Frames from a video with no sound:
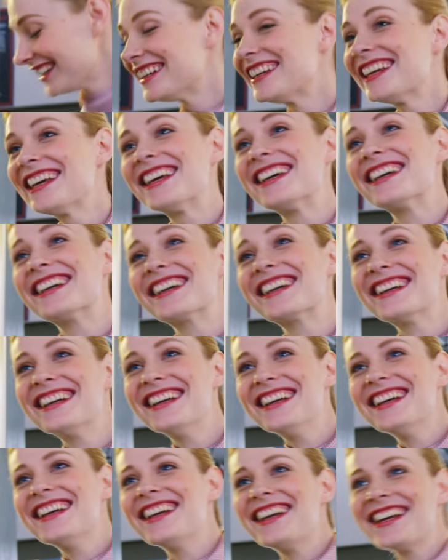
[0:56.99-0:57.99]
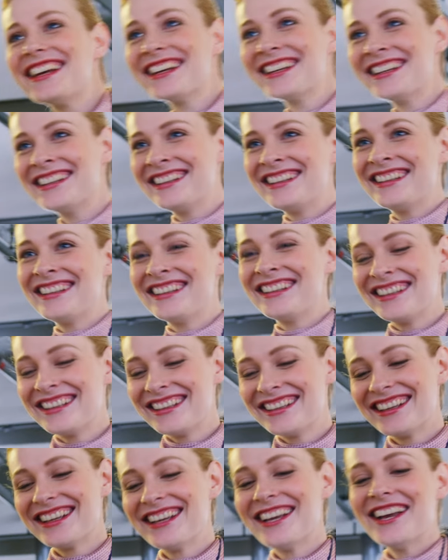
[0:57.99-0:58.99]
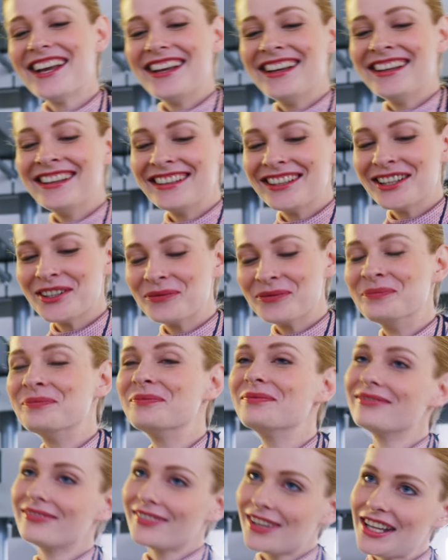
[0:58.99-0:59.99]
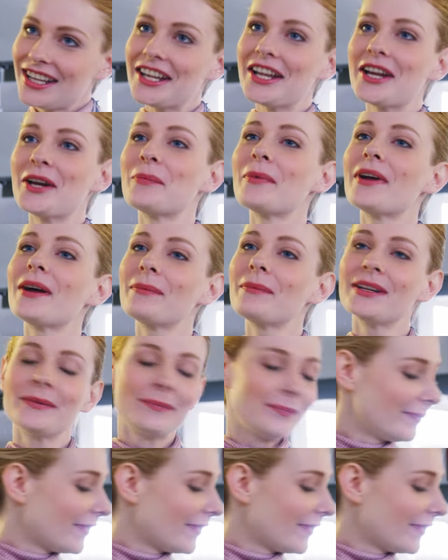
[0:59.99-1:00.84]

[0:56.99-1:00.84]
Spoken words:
destination tag on your luggage when you're at the airport, so they know where the final